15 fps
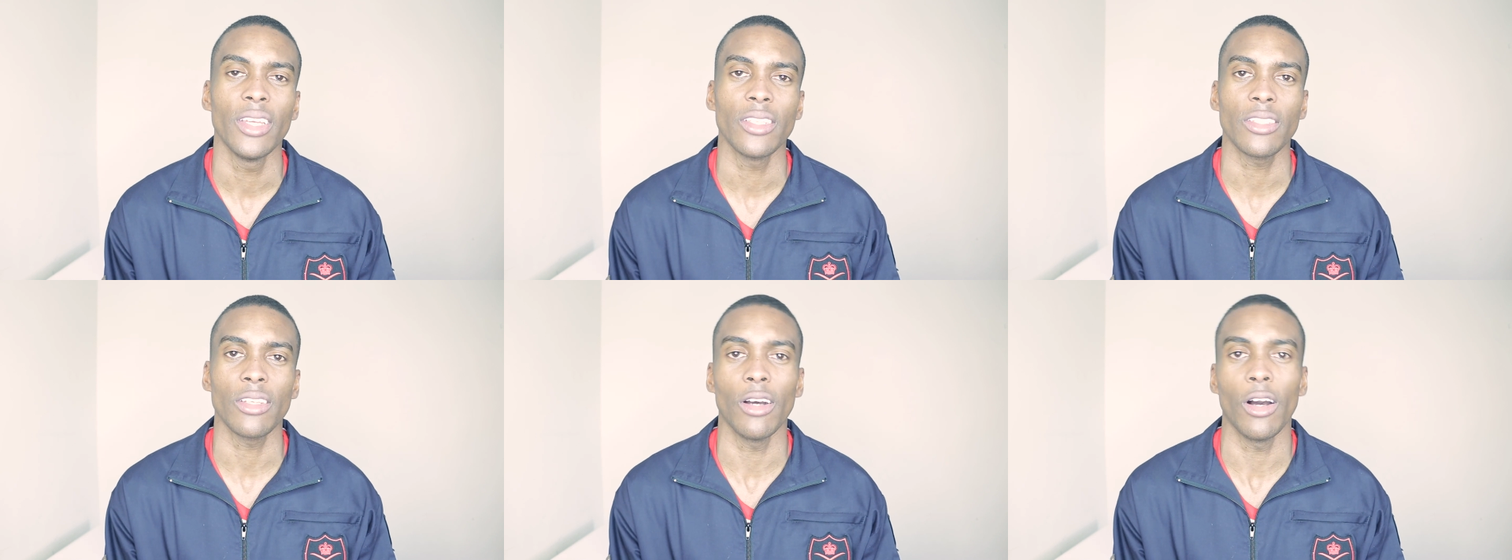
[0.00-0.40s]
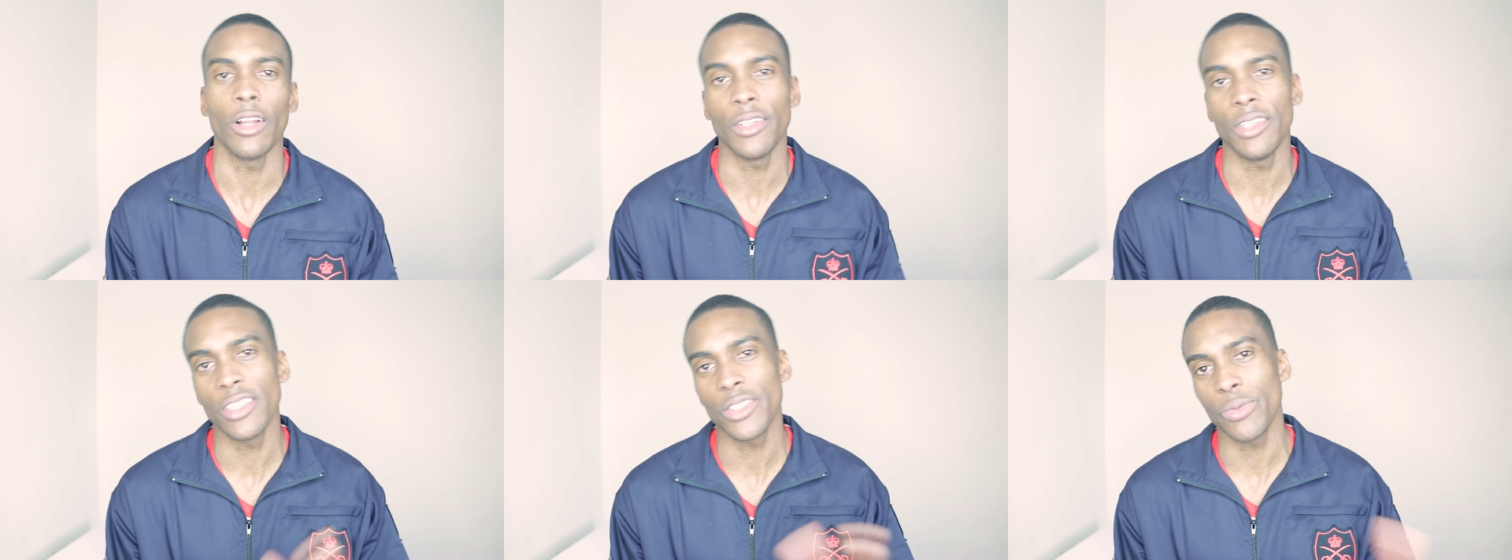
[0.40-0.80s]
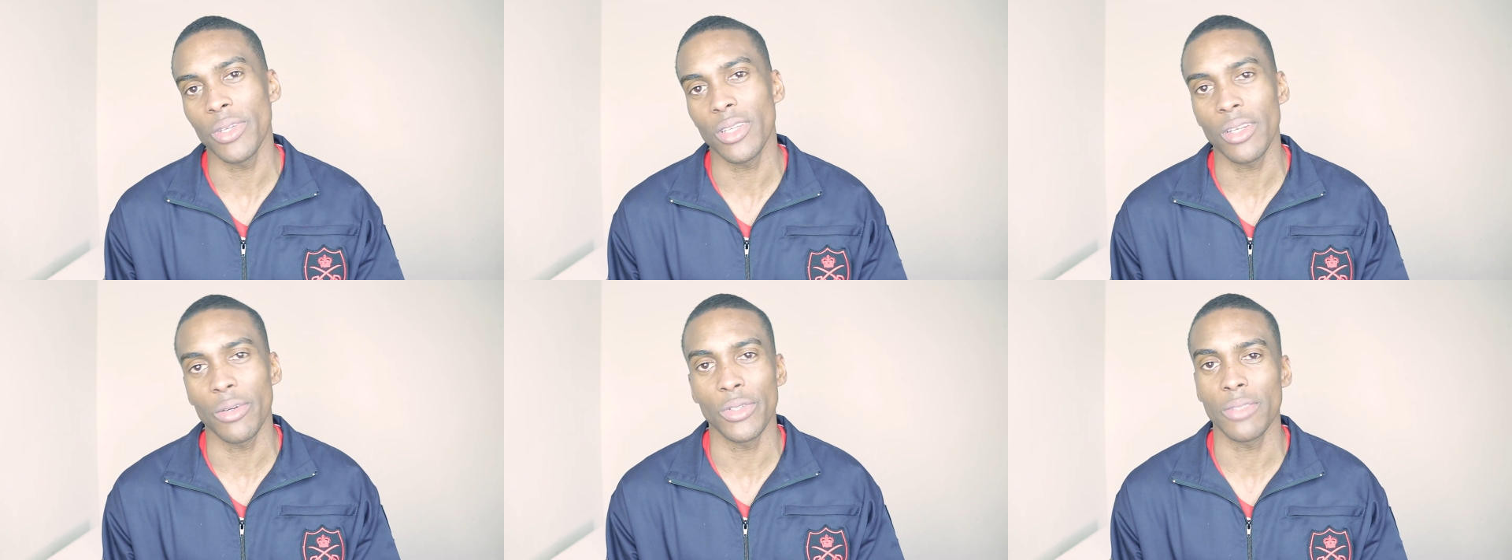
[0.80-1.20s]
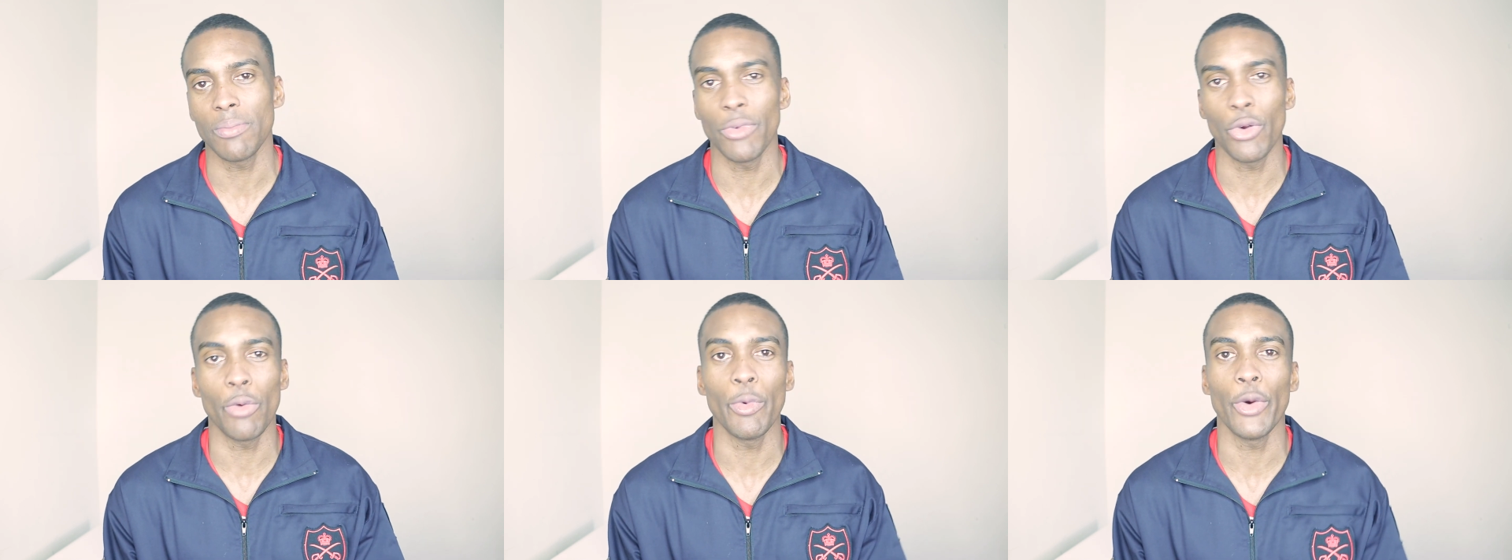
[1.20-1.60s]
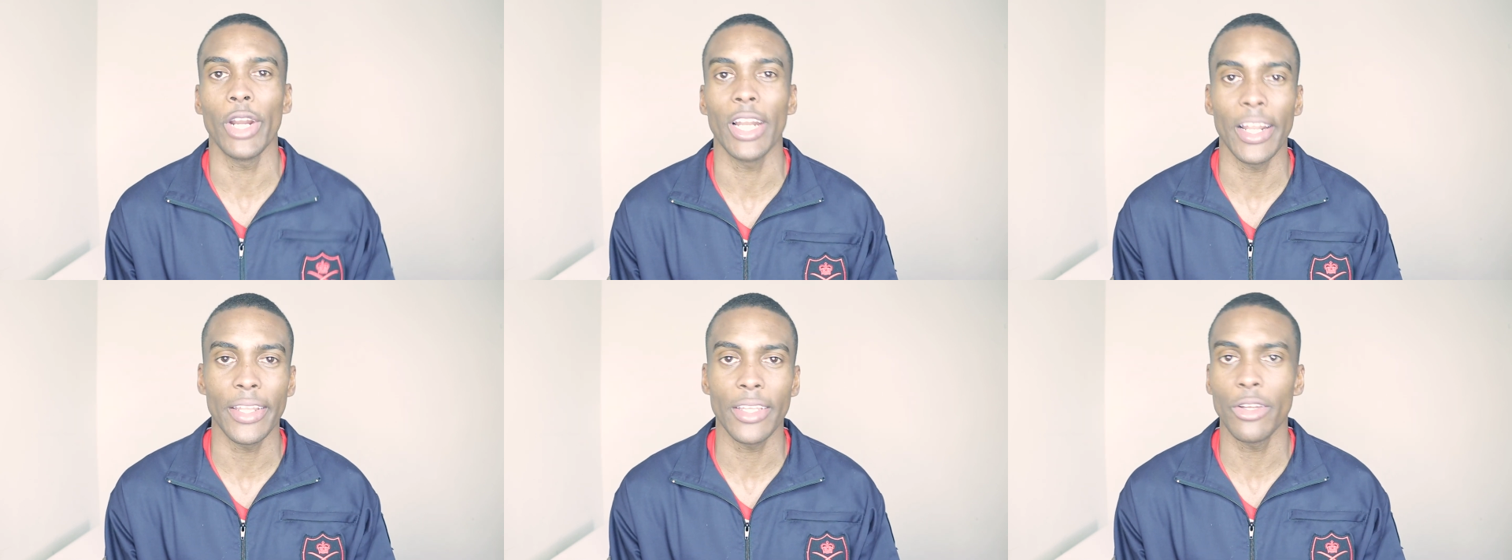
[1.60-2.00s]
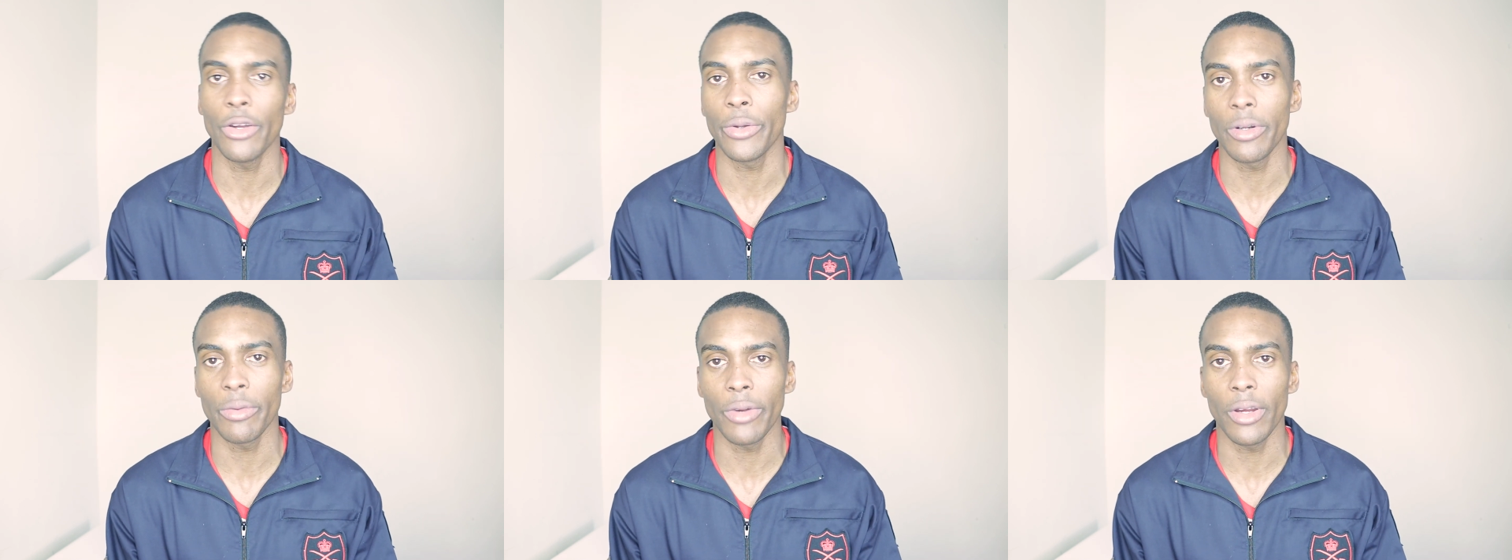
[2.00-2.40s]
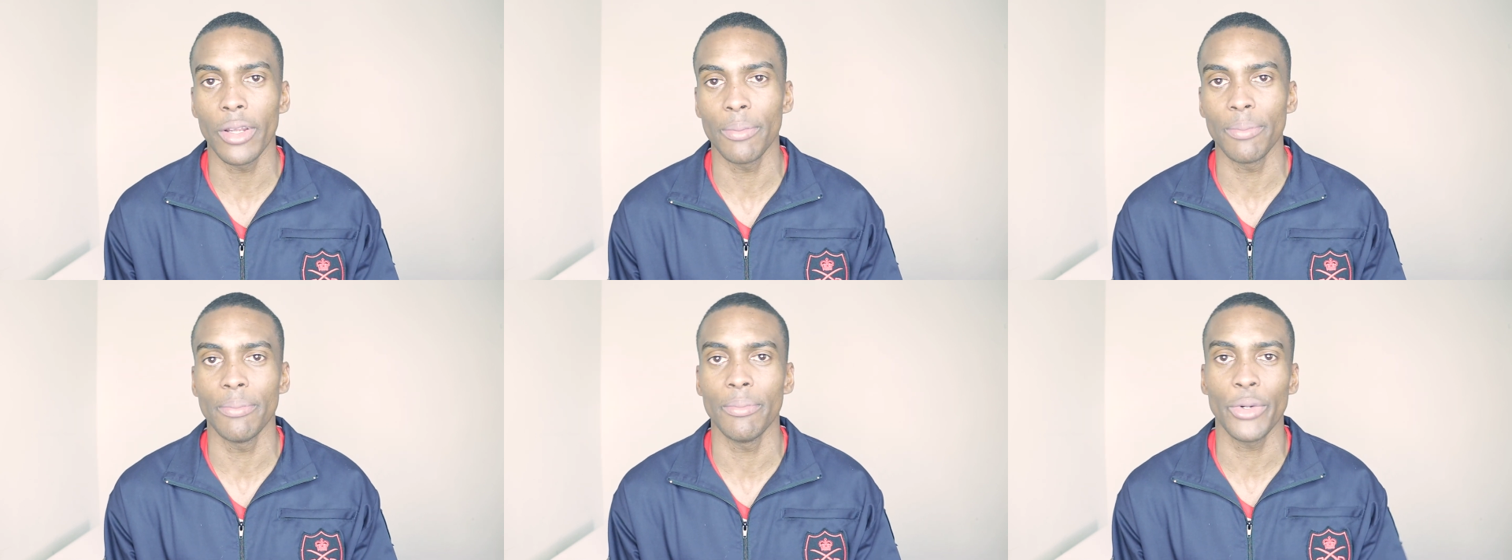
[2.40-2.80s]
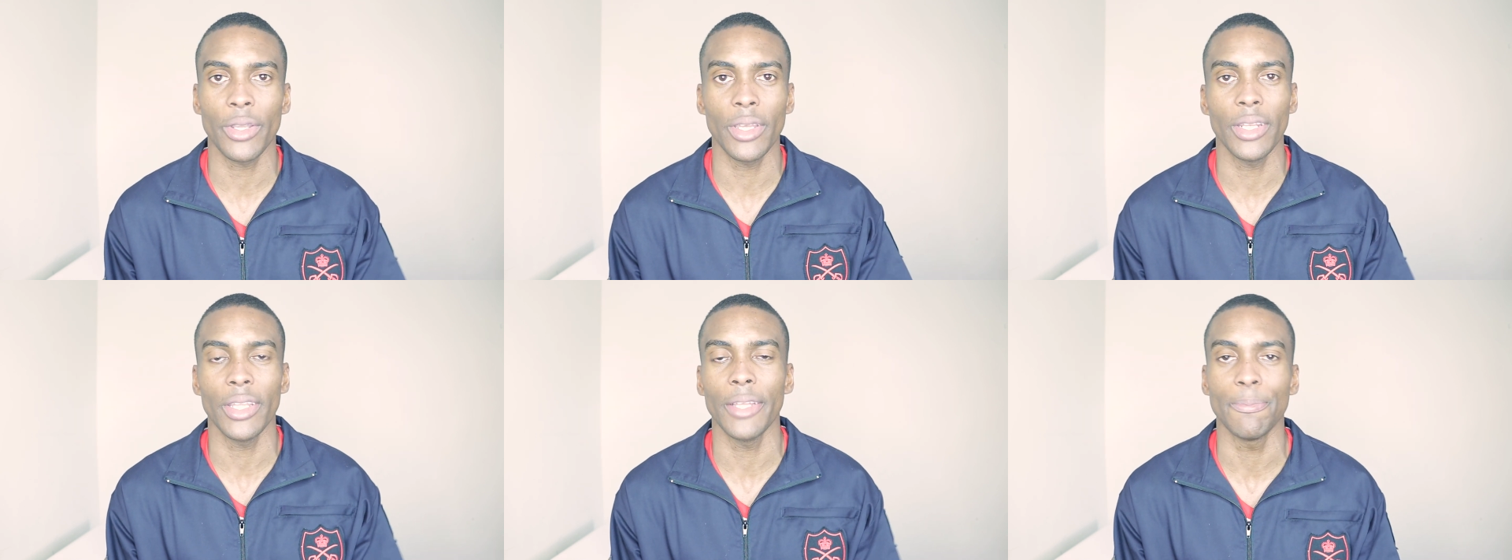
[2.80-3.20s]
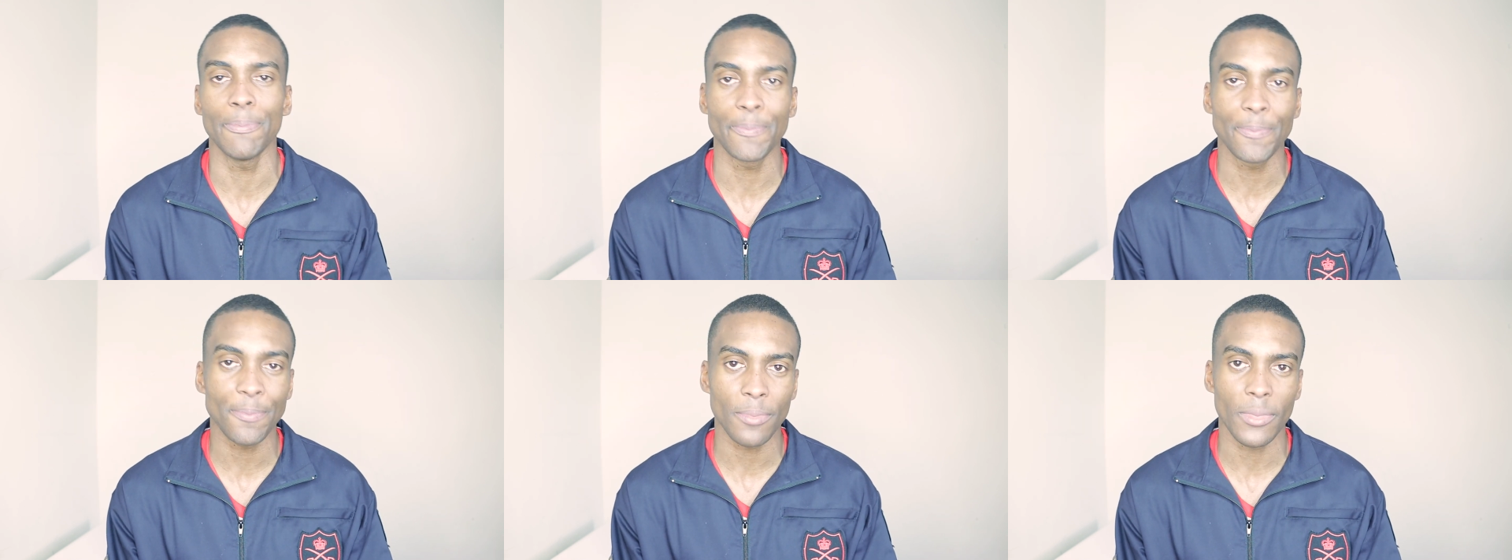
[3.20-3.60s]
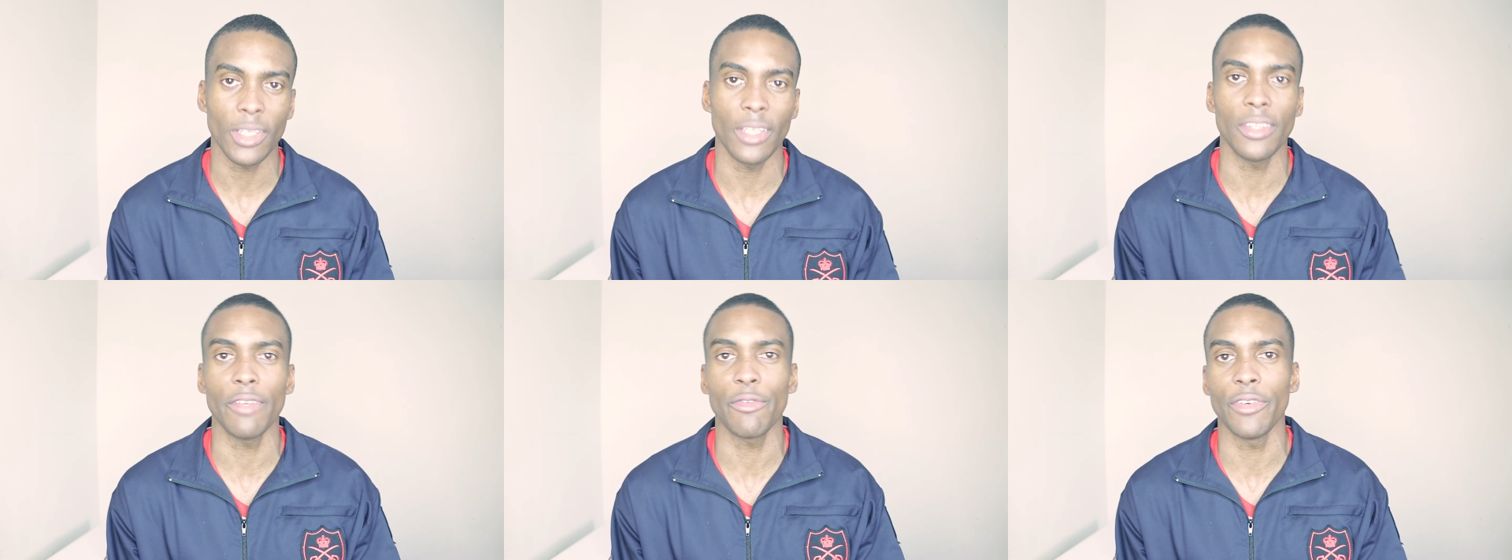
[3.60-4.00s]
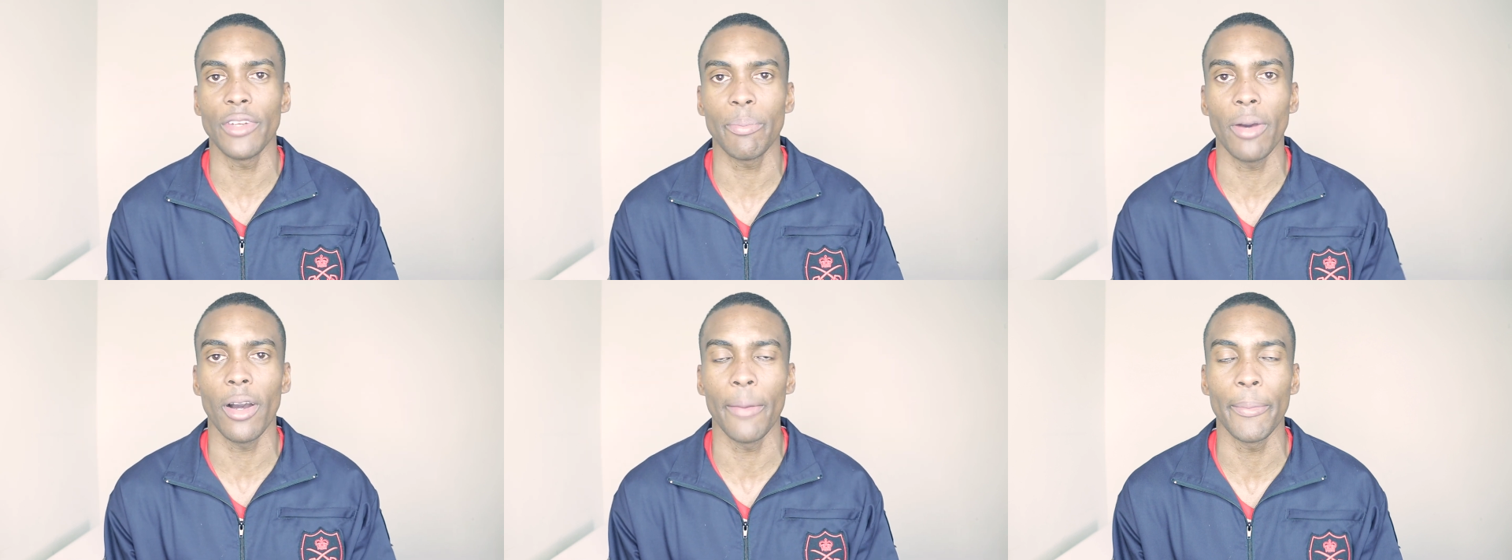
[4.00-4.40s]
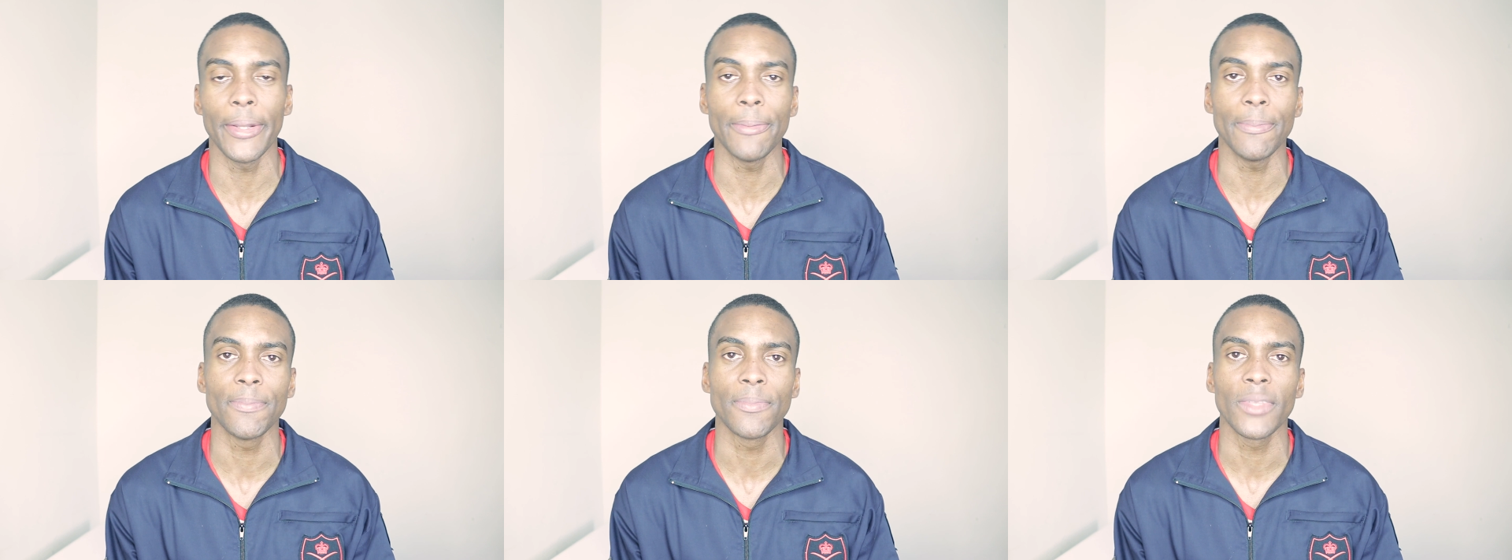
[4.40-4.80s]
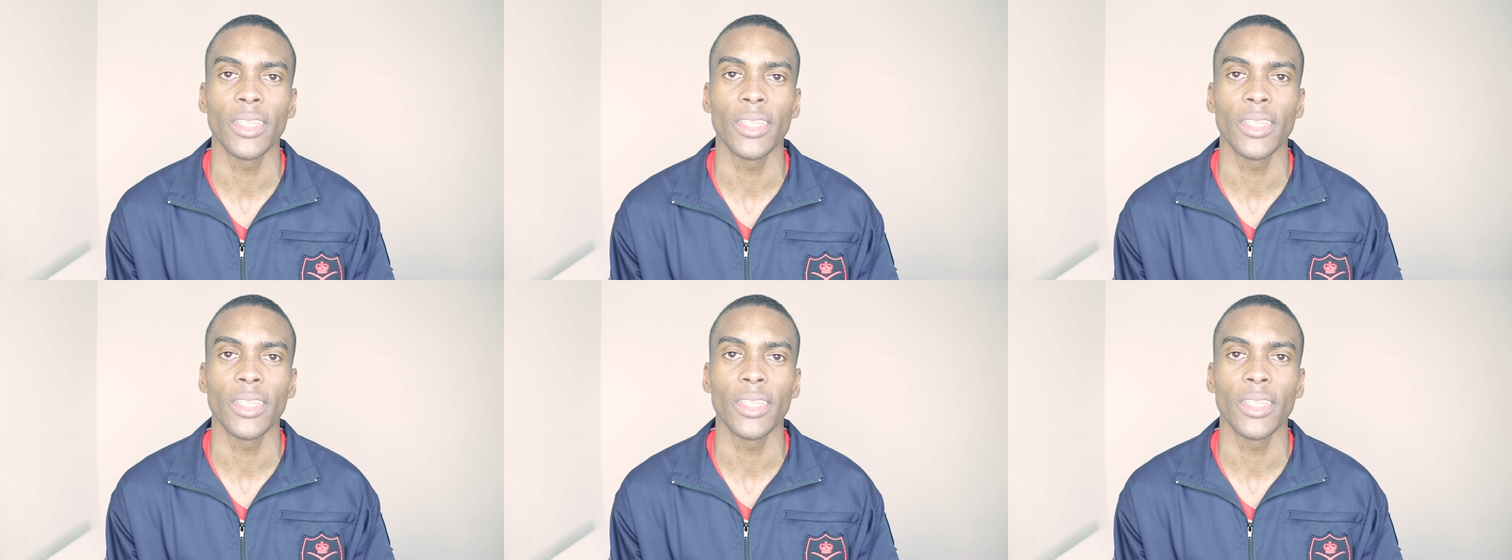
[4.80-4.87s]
So all of this week I was more likely going around booking in different department.